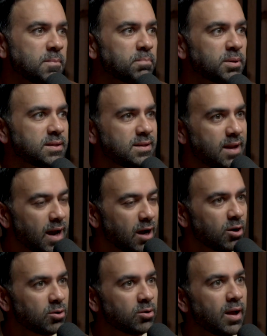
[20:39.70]
But
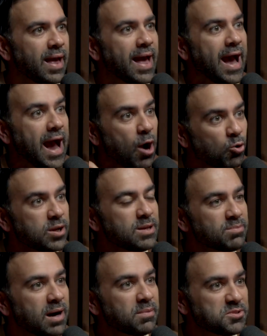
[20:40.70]
now, uh, our oh.
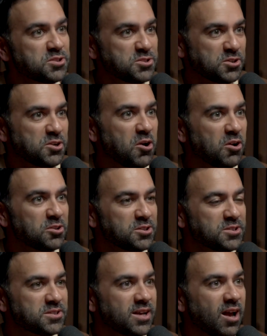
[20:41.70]
imams and
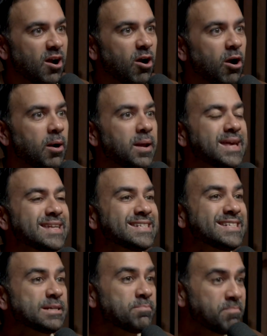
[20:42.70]
scholars are
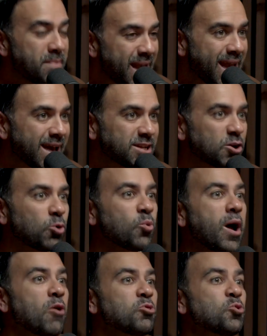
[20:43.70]
in demand
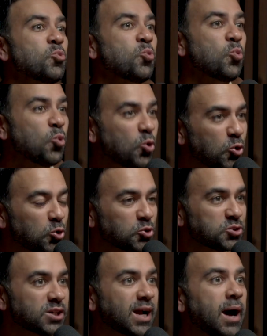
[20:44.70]
around the
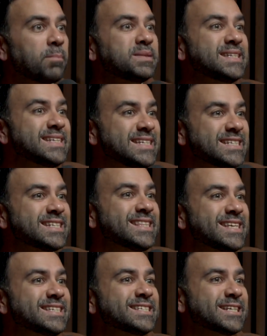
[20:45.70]
world to come teach
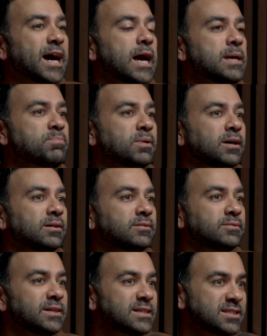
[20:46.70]
this type
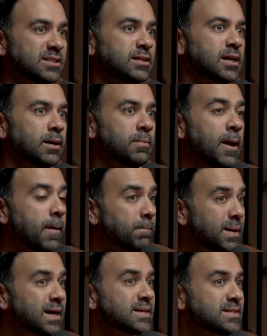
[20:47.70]
of Islam
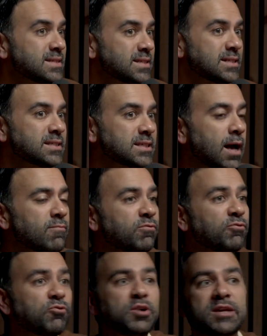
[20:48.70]
because it's an Islam
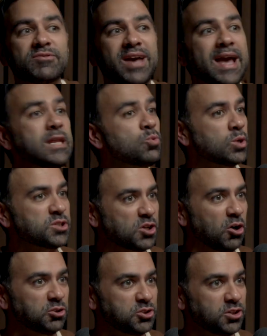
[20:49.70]
free of anyone's
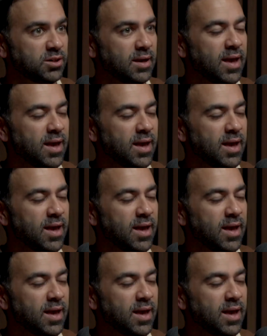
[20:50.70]
culture,